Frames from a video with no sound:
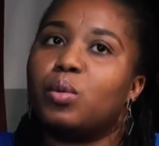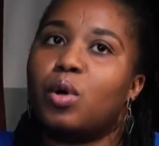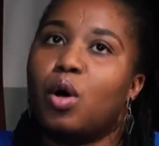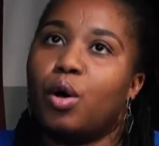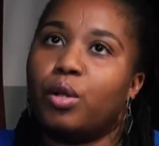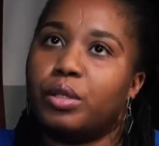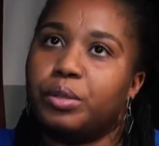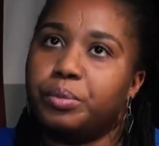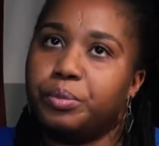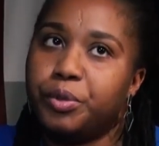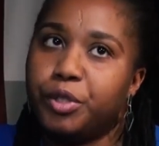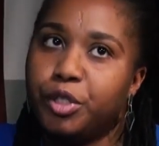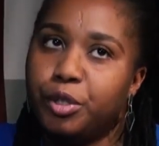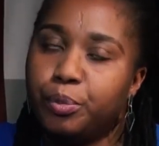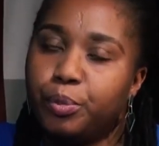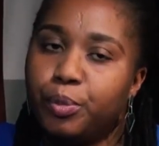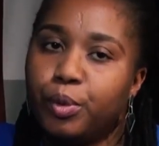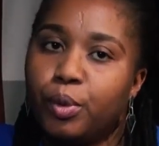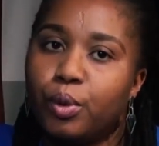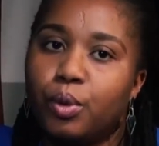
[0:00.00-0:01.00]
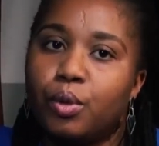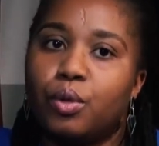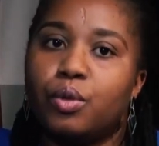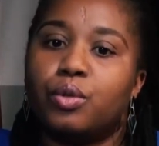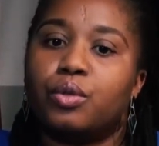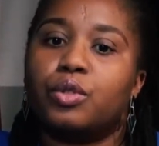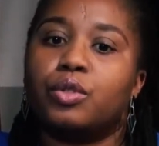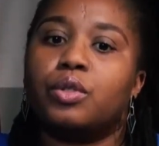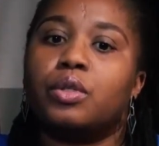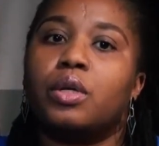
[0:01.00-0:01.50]
Calling
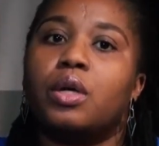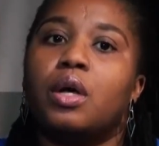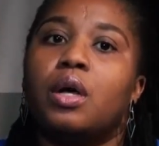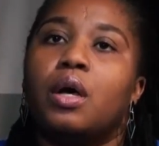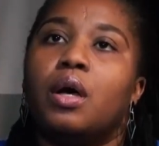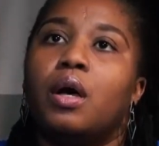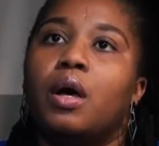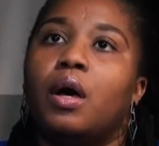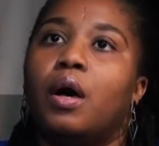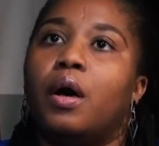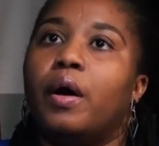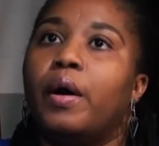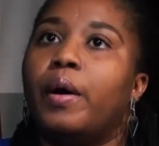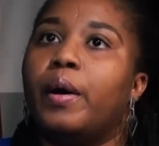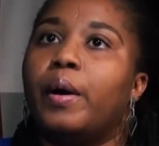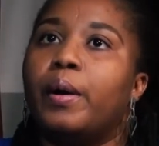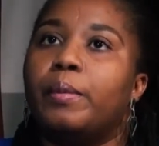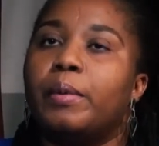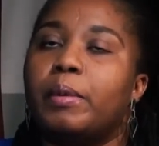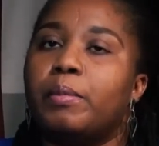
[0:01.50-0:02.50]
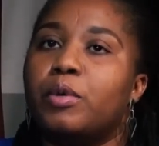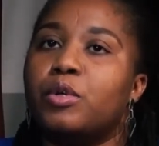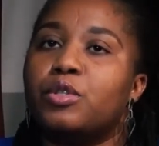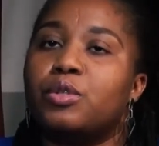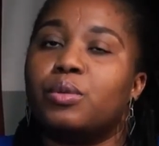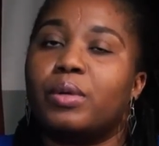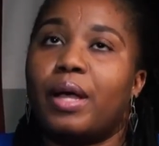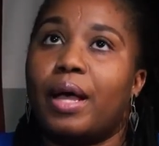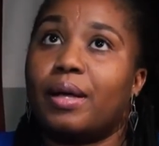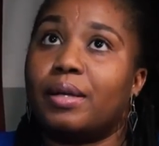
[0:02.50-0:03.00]
people. I'm
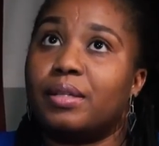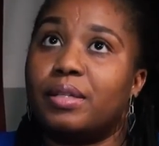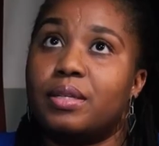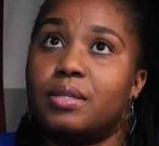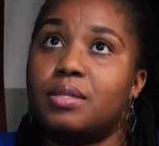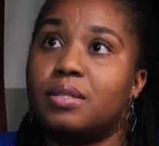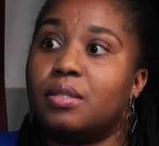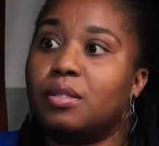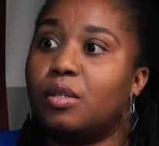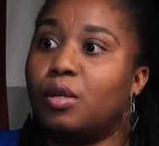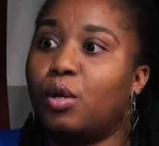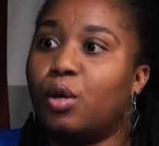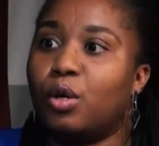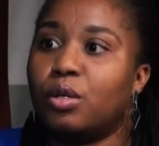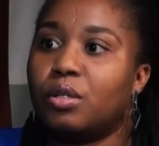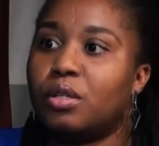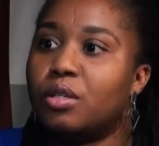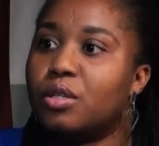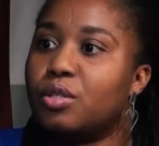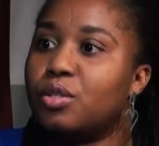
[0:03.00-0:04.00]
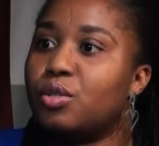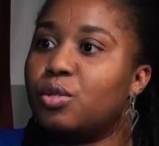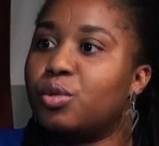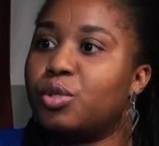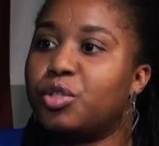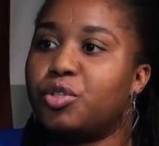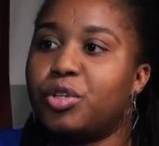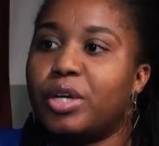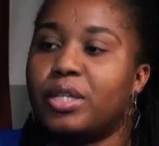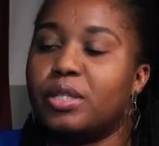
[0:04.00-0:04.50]
also calculating a lot because
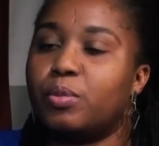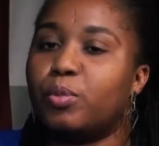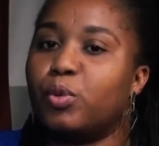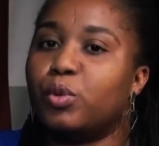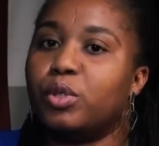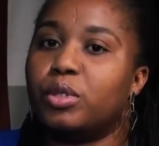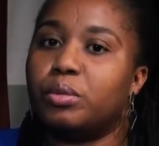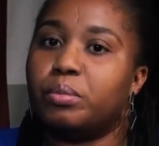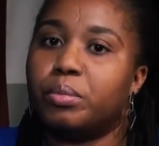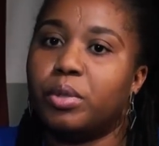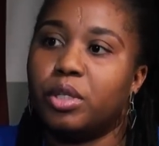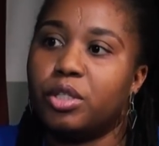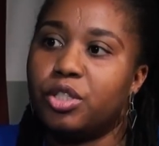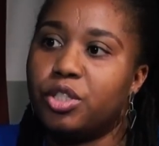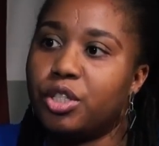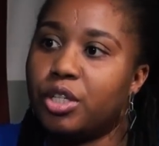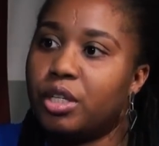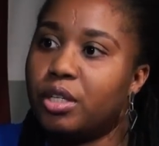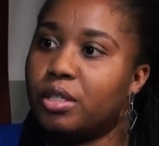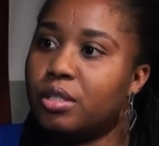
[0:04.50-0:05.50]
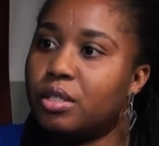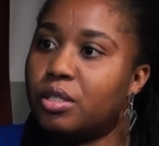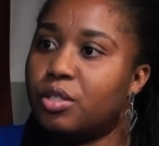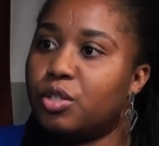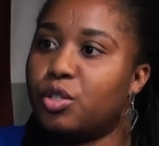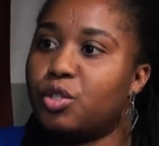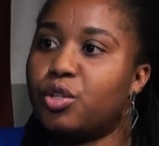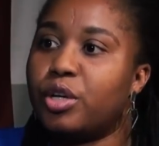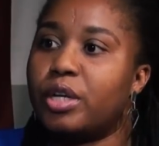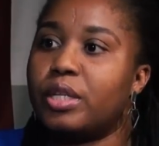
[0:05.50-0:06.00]
you're trying to pull in budgets.
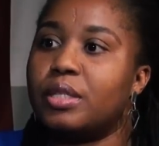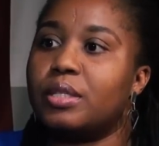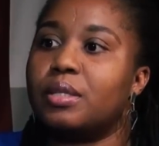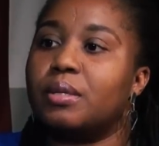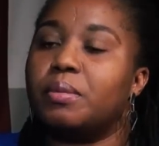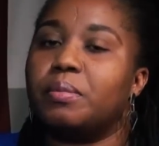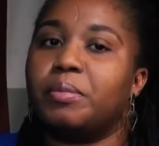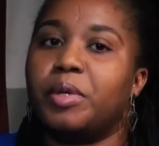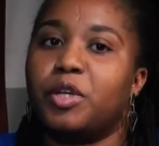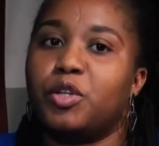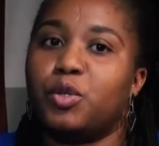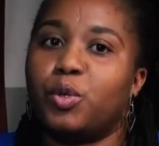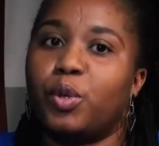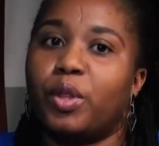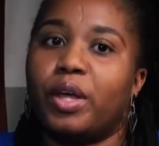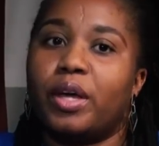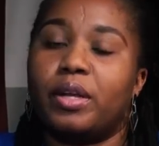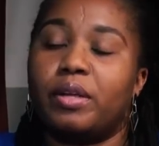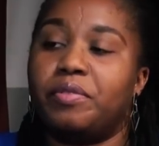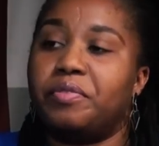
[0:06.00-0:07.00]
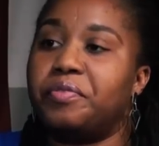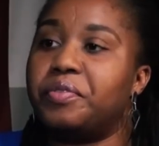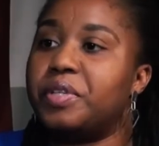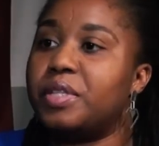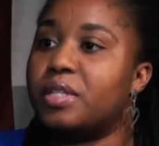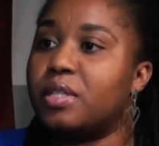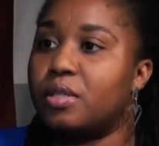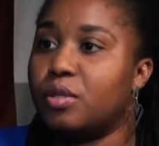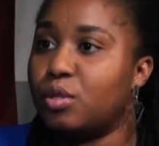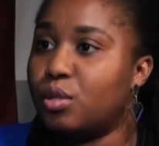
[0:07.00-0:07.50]
You're trying to make sure that it
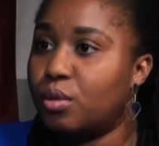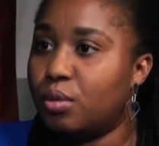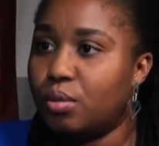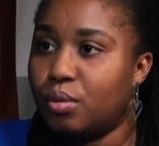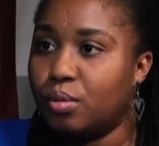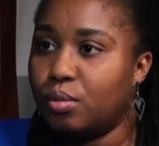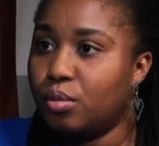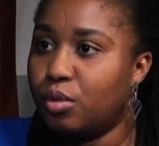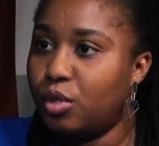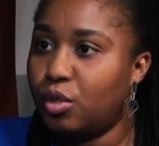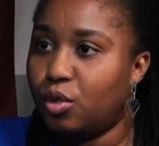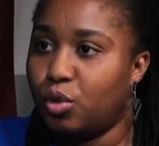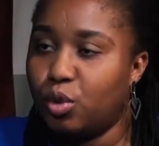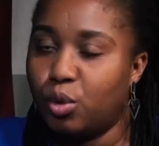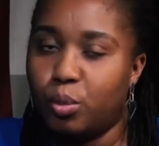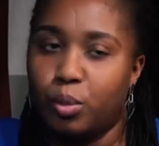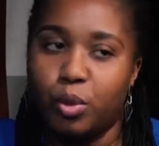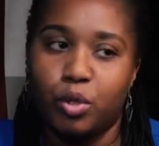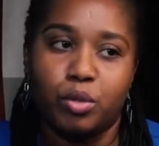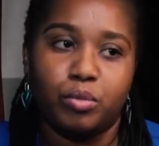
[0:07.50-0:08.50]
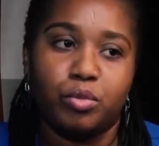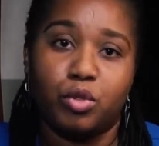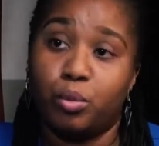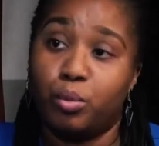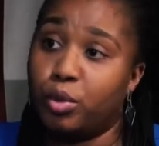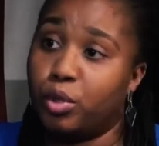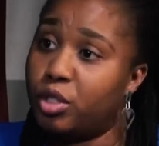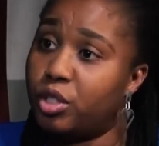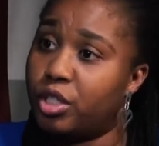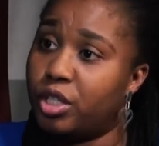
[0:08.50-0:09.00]
fits into your
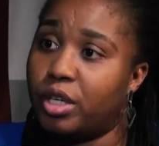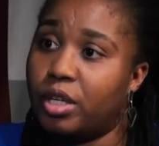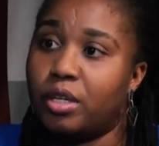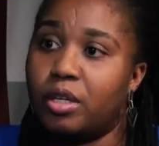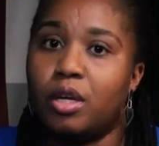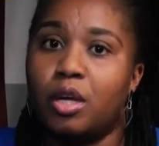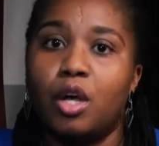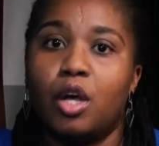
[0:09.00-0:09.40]
budget.